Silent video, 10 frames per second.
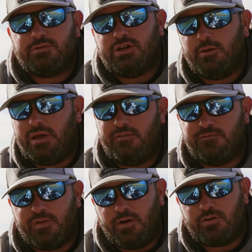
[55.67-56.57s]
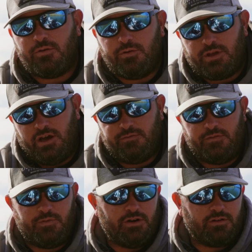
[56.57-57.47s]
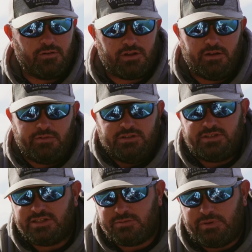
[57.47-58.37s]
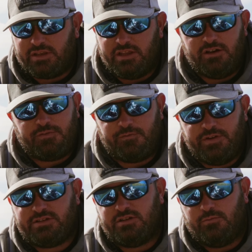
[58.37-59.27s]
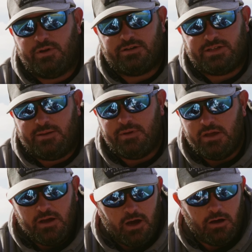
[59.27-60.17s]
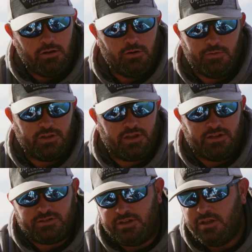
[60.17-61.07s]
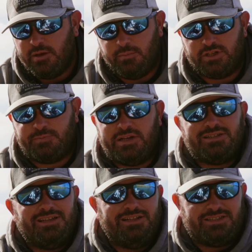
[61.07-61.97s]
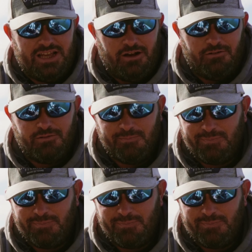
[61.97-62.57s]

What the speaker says: We're talking about vertical cover. Vertical cover is such a big deal for fish in the wintertime all over the country, but especially in the South.